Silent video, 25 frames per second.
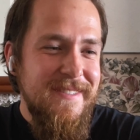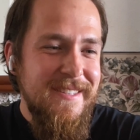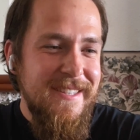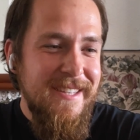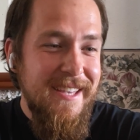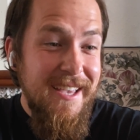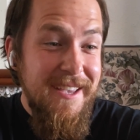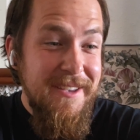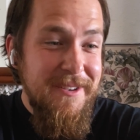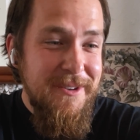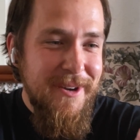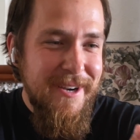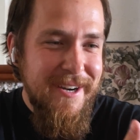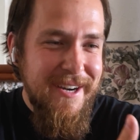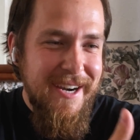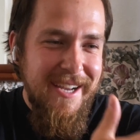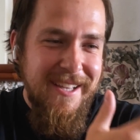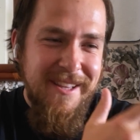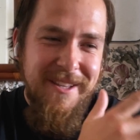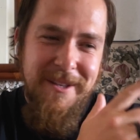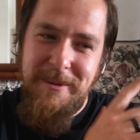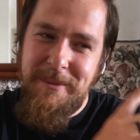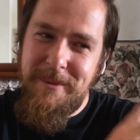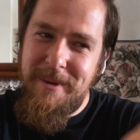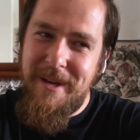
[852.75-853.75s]
Yeah, you're
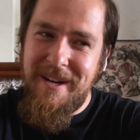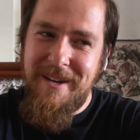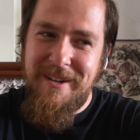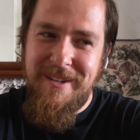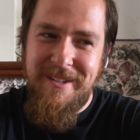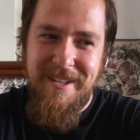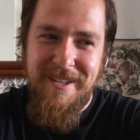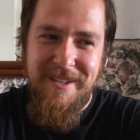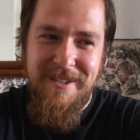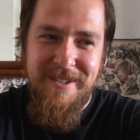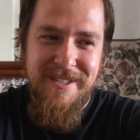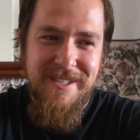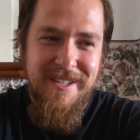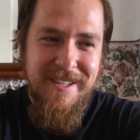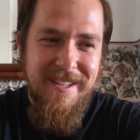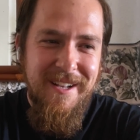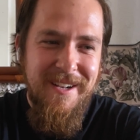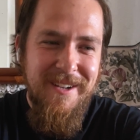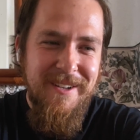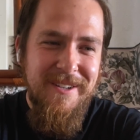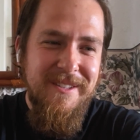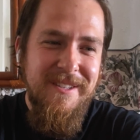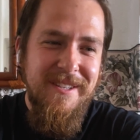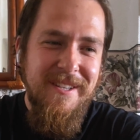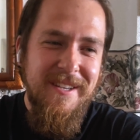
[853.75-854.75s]
right, we are gonna use it a
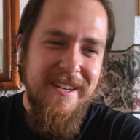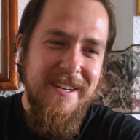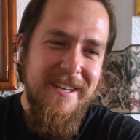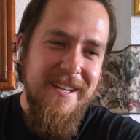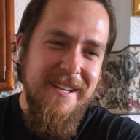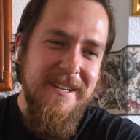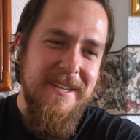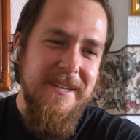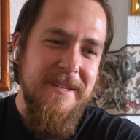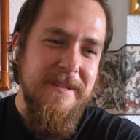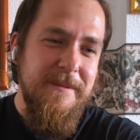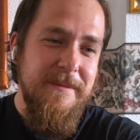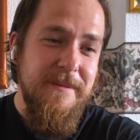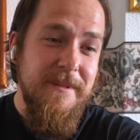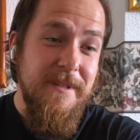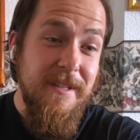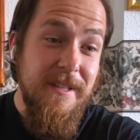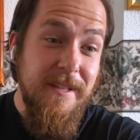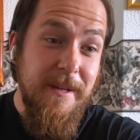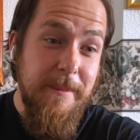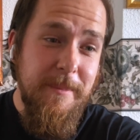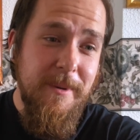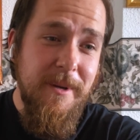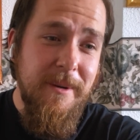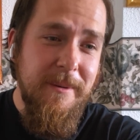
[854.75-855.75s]
lot in
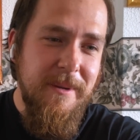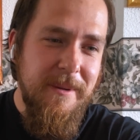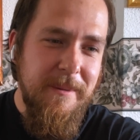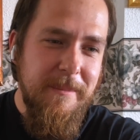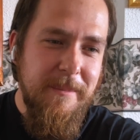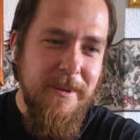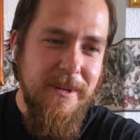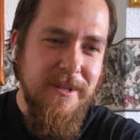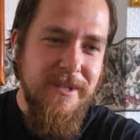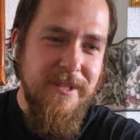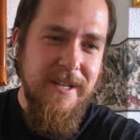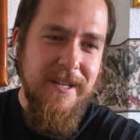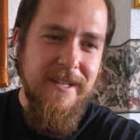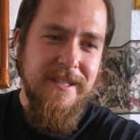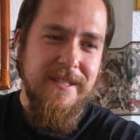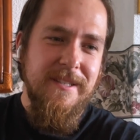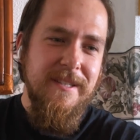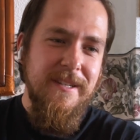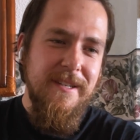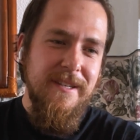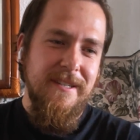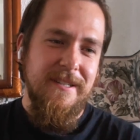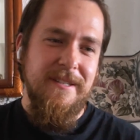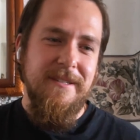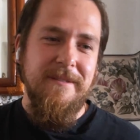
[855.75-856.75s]
upcoming projects.
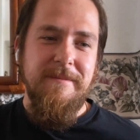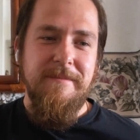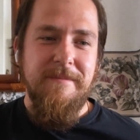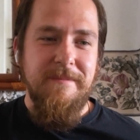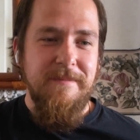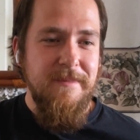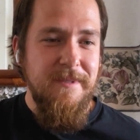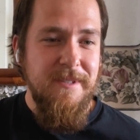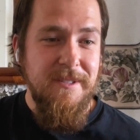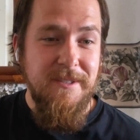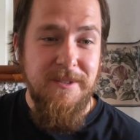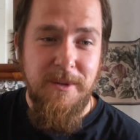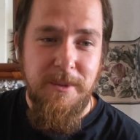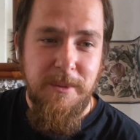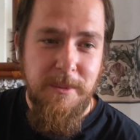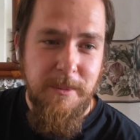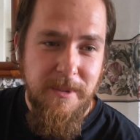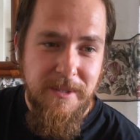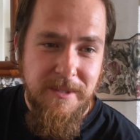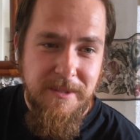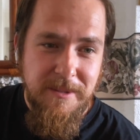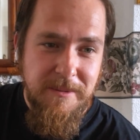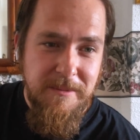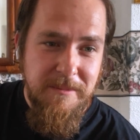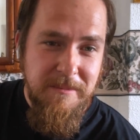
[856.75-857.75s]
It's
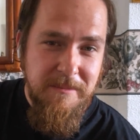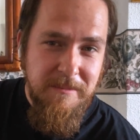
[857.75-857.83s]
always